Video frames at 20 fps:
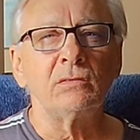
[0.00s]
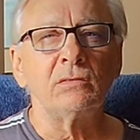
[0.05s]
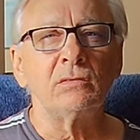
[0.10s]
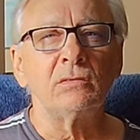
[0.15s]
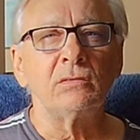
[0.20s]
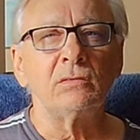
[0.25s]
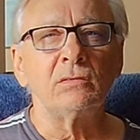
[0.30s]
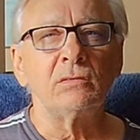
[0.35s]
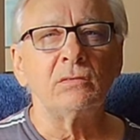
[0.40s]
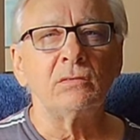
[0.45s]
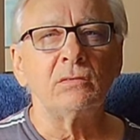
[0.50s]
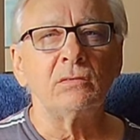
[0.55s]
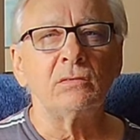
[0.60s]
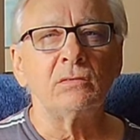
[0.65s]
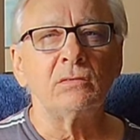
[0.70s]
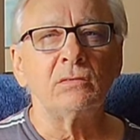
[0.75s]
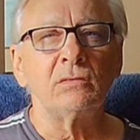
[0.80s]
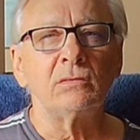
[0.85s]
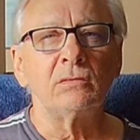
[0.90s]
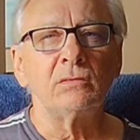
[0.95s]

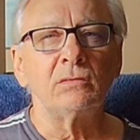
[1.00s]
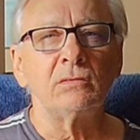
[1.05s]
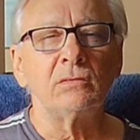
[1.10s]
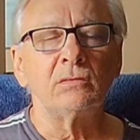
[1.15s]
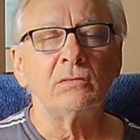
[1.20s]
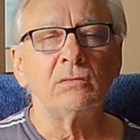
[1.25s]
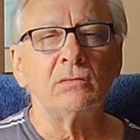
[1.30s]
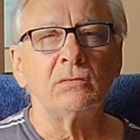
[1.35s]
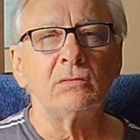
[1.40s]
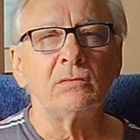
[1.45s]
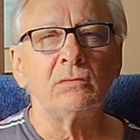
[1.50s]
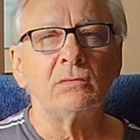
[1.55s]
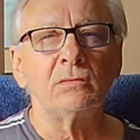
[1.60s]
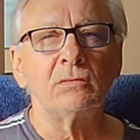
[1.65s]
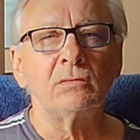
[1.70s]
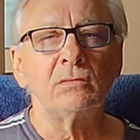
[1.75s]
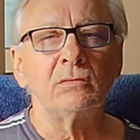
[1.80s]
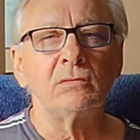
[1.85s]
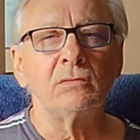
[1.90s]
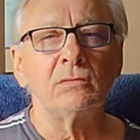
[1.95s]

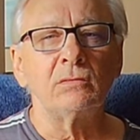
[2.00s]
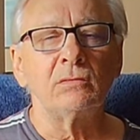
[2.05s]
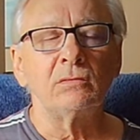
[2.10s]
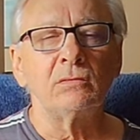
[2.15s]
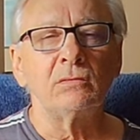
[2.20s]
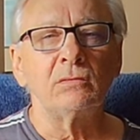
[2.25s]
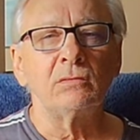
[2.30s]
Nothing is said.